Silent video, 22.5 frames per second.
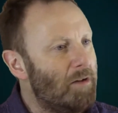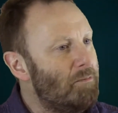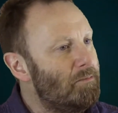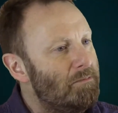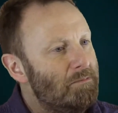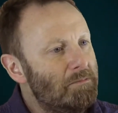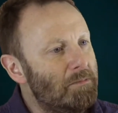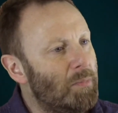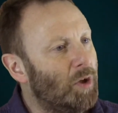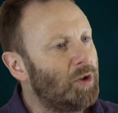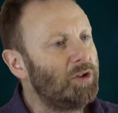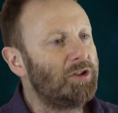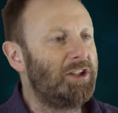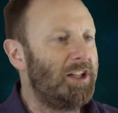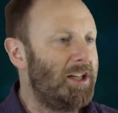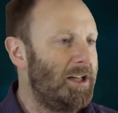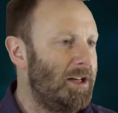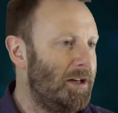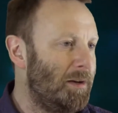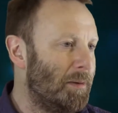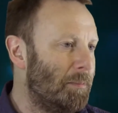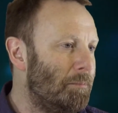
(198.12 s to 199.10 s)

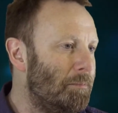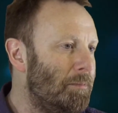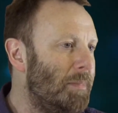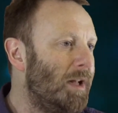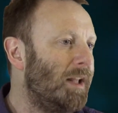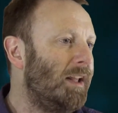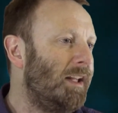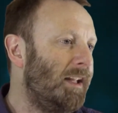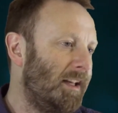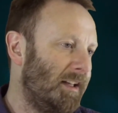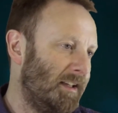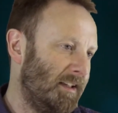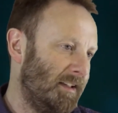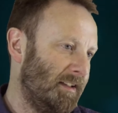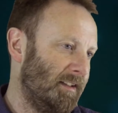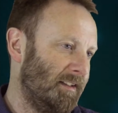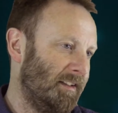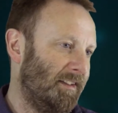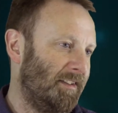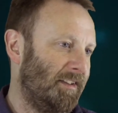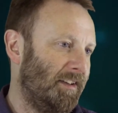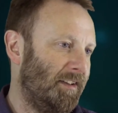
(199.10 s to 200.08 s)

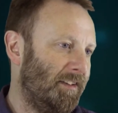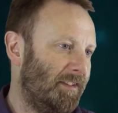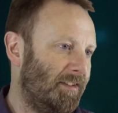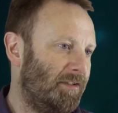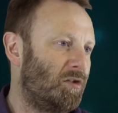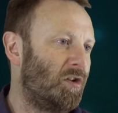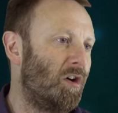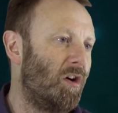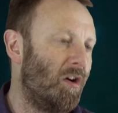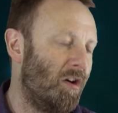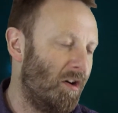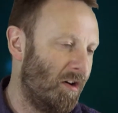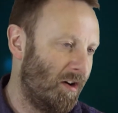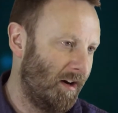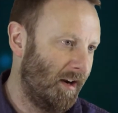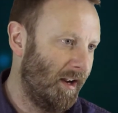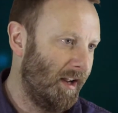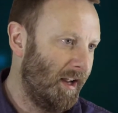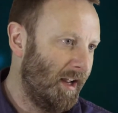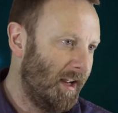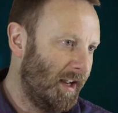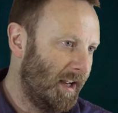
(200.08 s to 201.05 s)
multi-millions
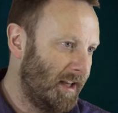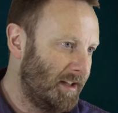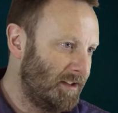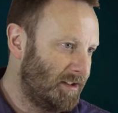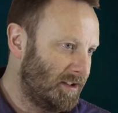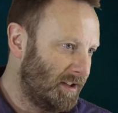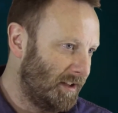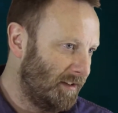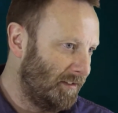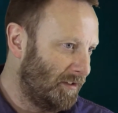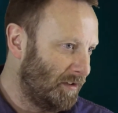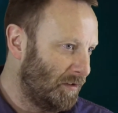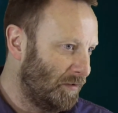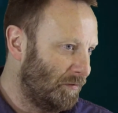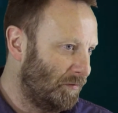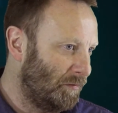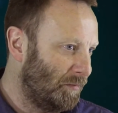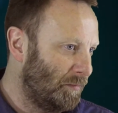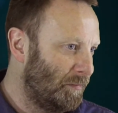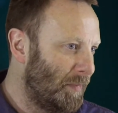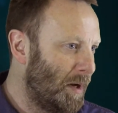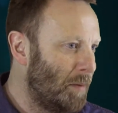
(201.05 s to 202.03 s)
strong in terms of
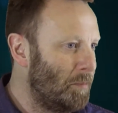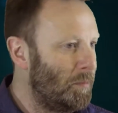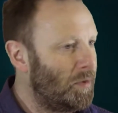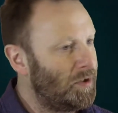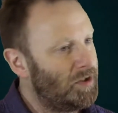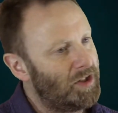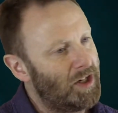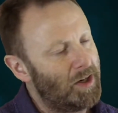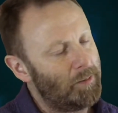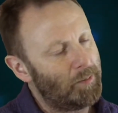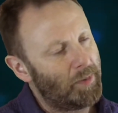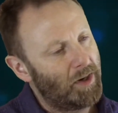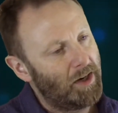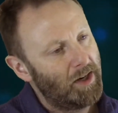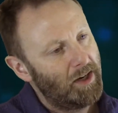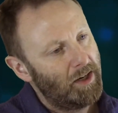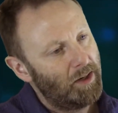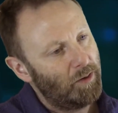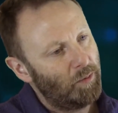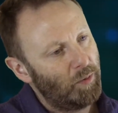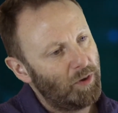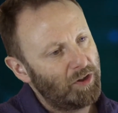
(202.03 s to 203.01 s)
membership,
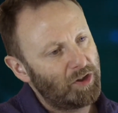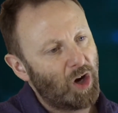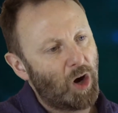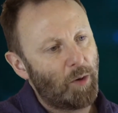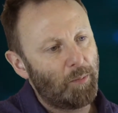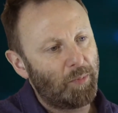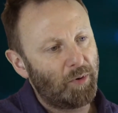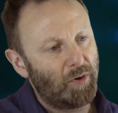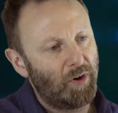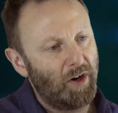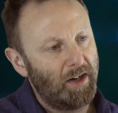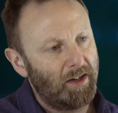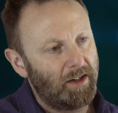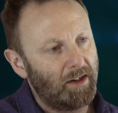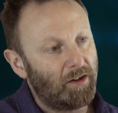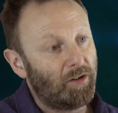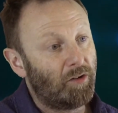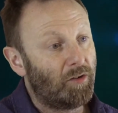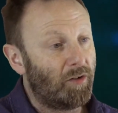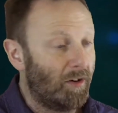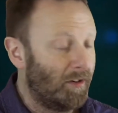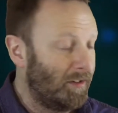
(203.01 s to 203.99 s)
which operate
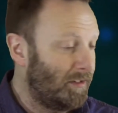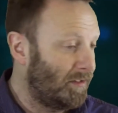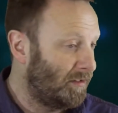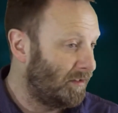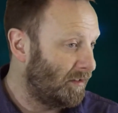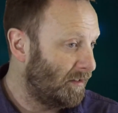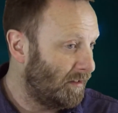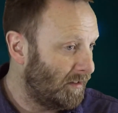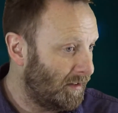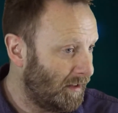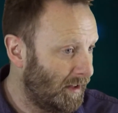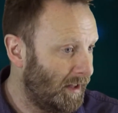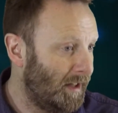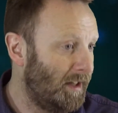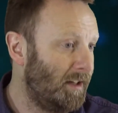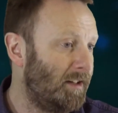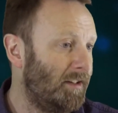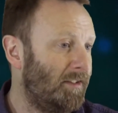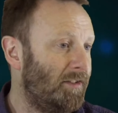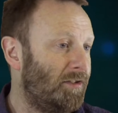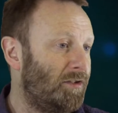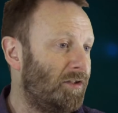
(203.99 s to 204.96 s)
across
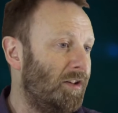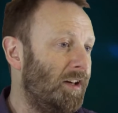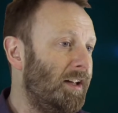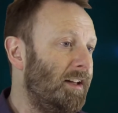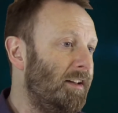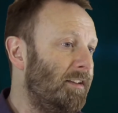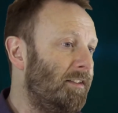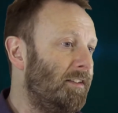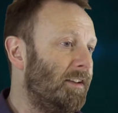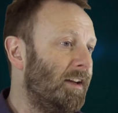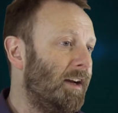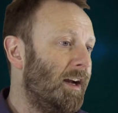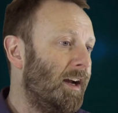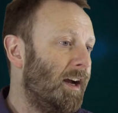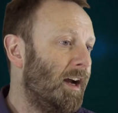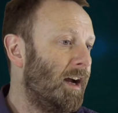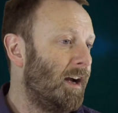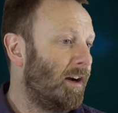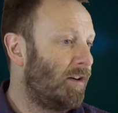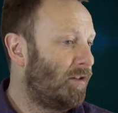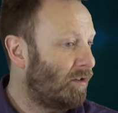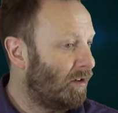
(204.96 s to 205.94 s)
industries,
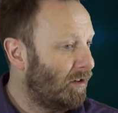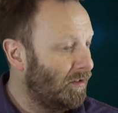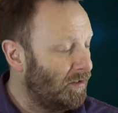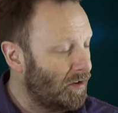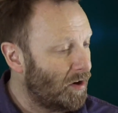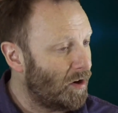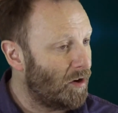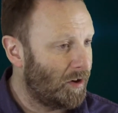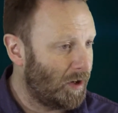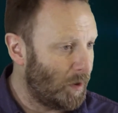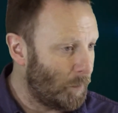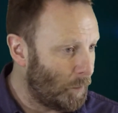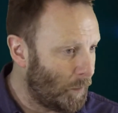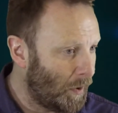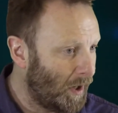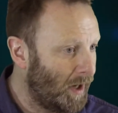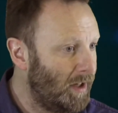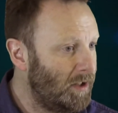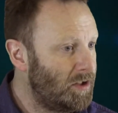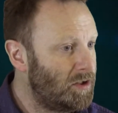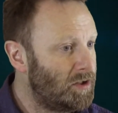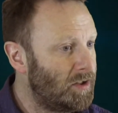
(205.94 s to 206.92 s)
across
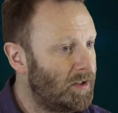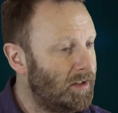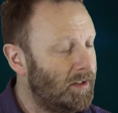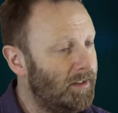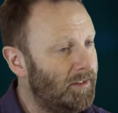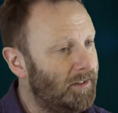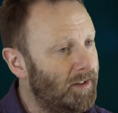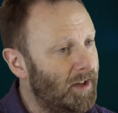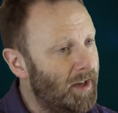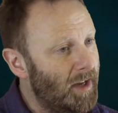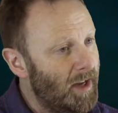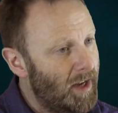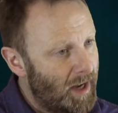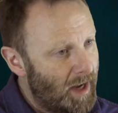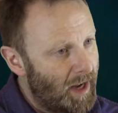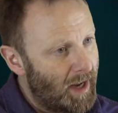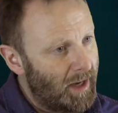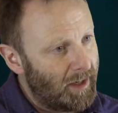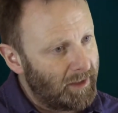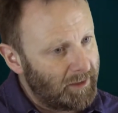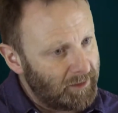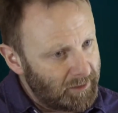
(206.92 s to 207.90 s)
occupations,
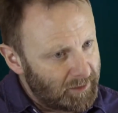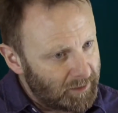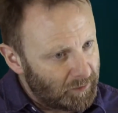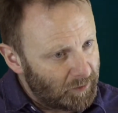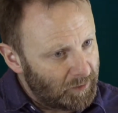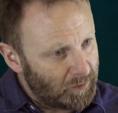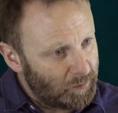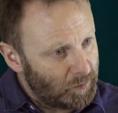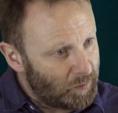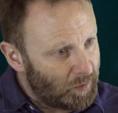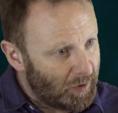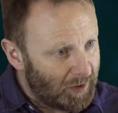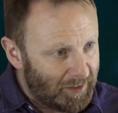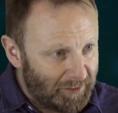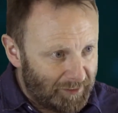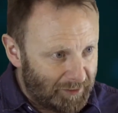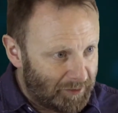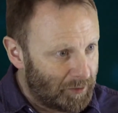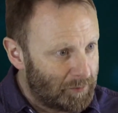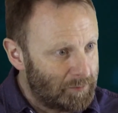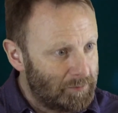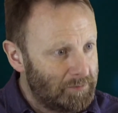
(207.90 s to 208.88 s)
and
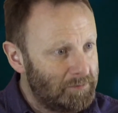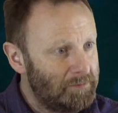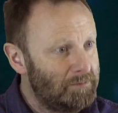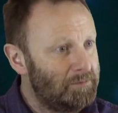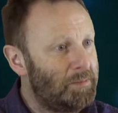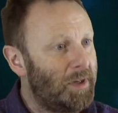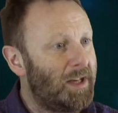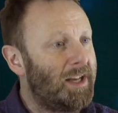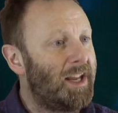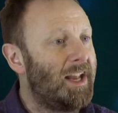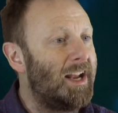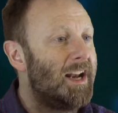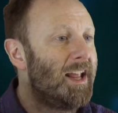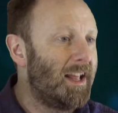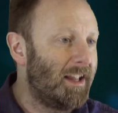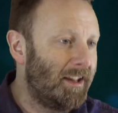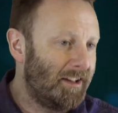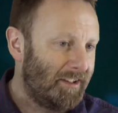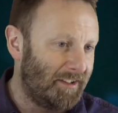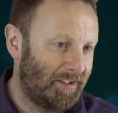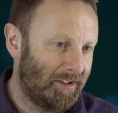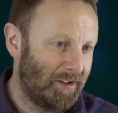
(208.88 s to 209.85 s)
with some
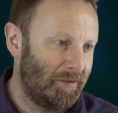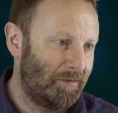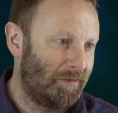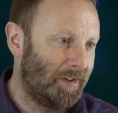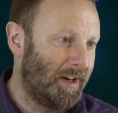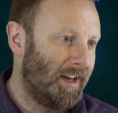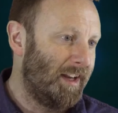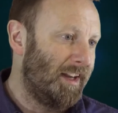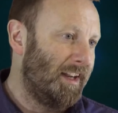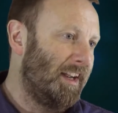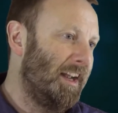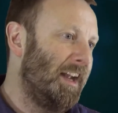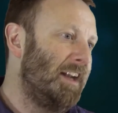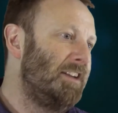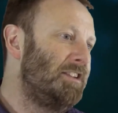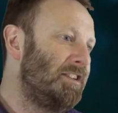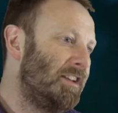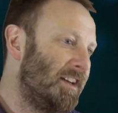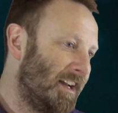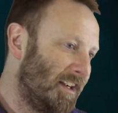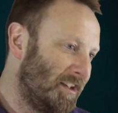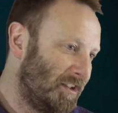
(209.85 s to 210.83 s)
beginnings of
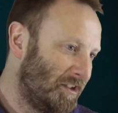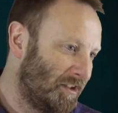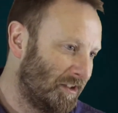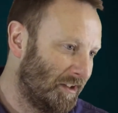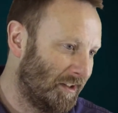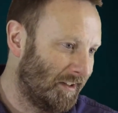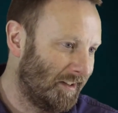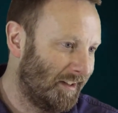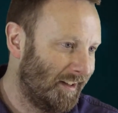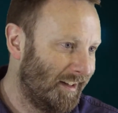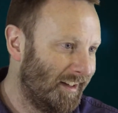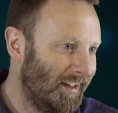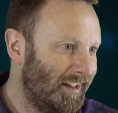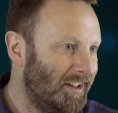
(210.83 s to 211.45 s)
international